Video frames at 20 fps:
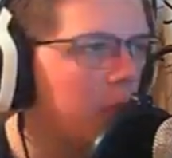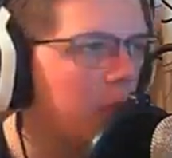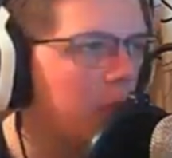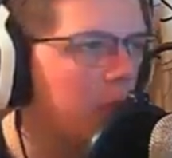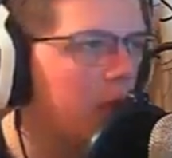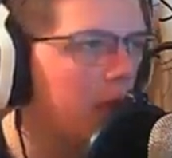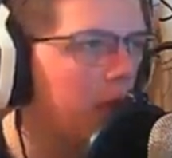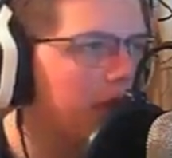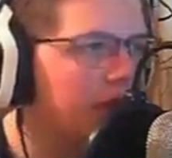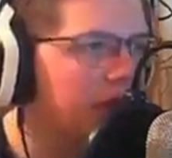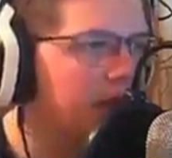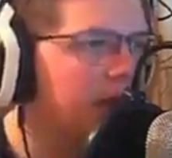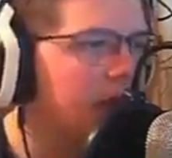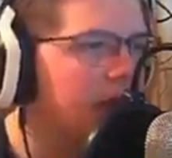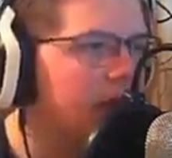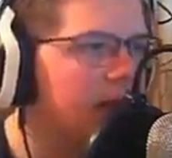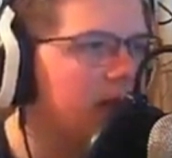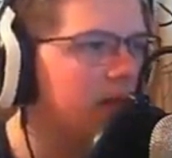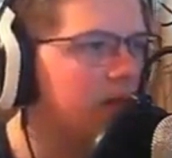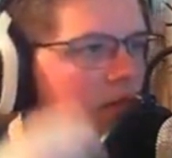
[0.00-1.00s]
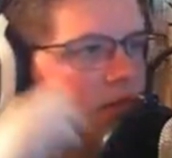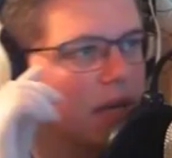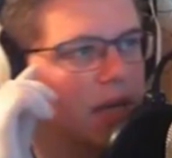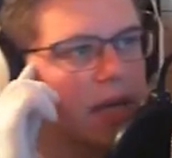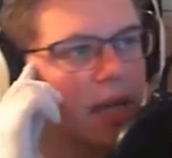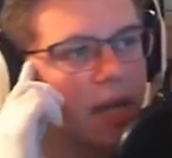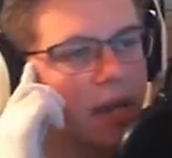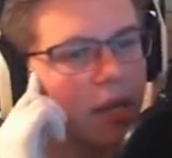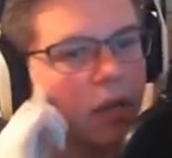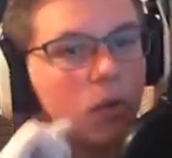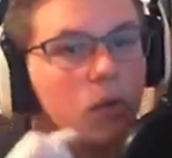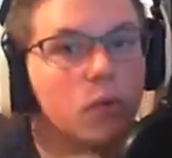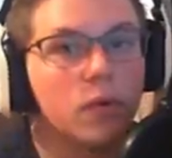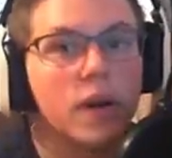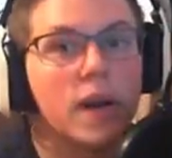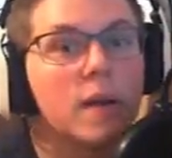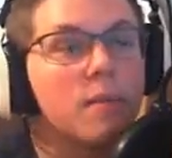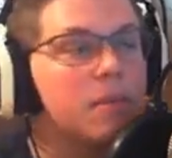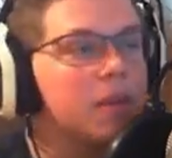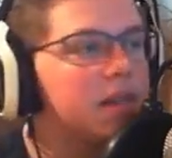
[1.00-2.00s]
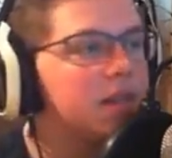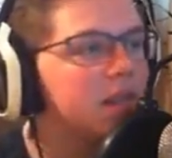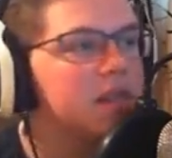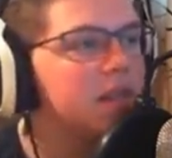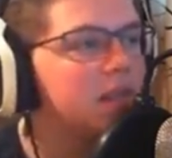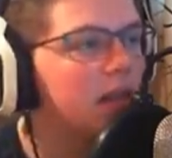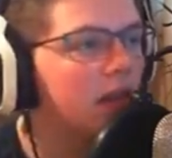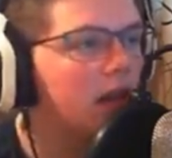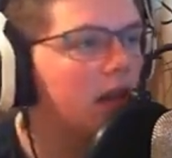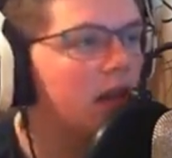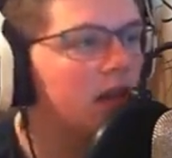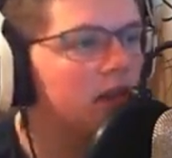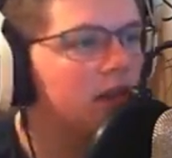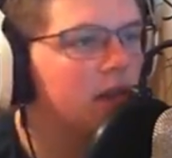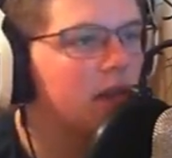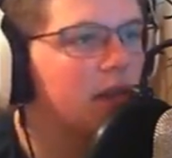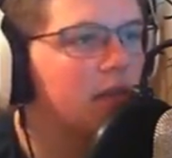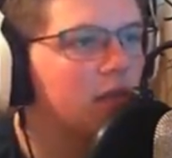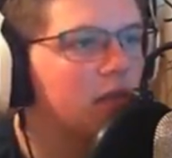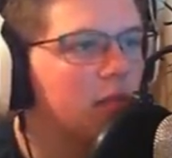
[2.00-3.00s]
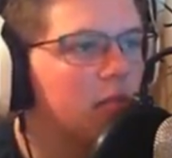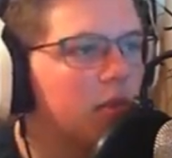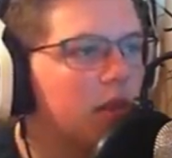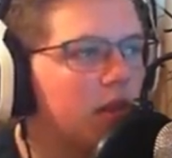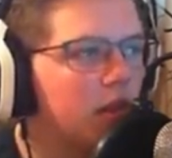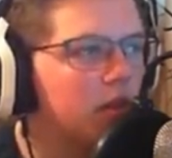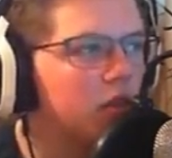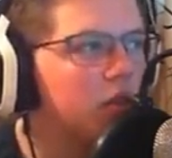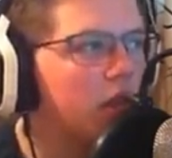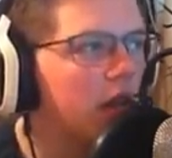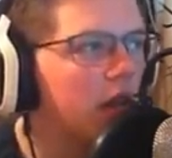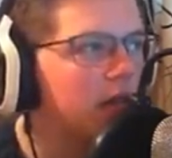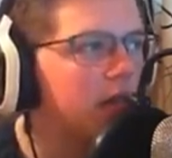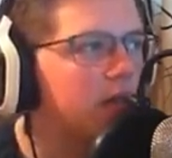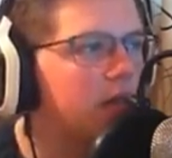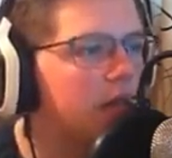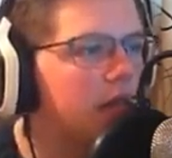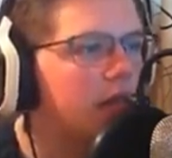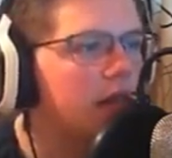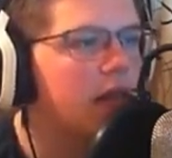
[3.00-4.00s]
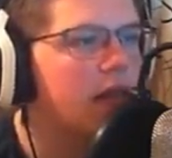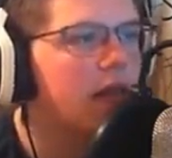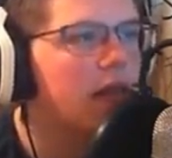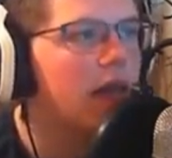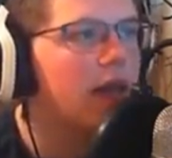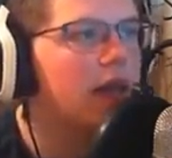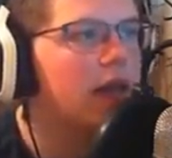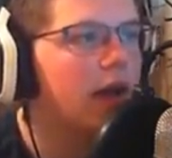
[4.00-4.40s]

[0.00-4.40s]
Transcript: Time to put these signs in, but I gotta go grab the signs. I left them in the chest.